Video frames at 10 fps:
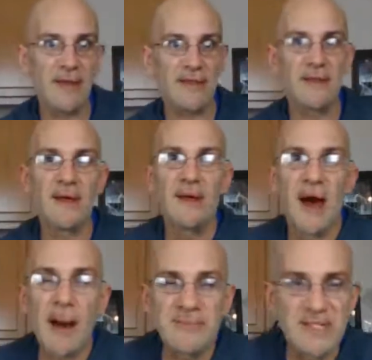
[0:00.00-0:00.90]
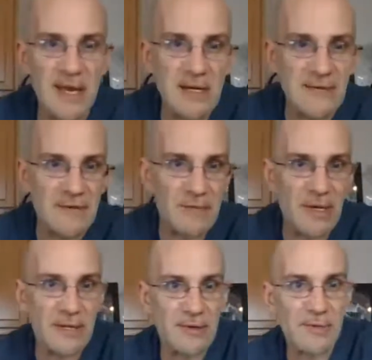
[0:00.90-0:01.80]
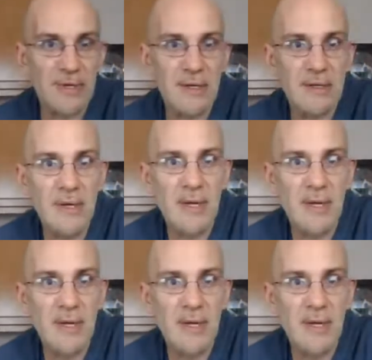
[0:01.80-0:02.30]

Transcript: And I'm just ahead of everybody a little bit.